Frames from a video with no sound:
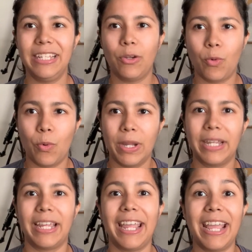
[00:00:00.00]

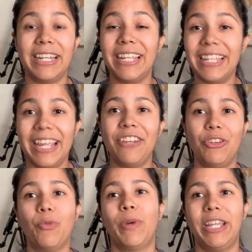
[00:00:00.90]
quick, and
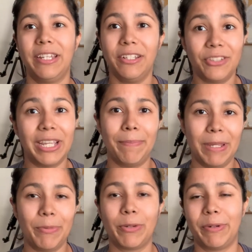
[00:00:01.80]
engaging way to get
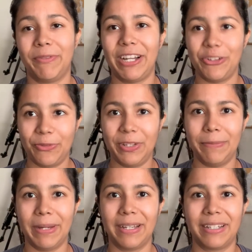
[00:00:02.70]
people to provide you
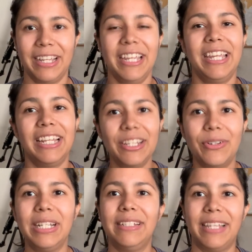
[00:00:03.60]
feedback. It
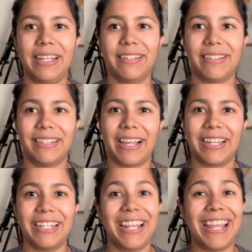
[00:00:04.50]
literally takes a
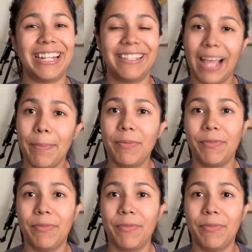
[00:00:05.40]
second and a tap of the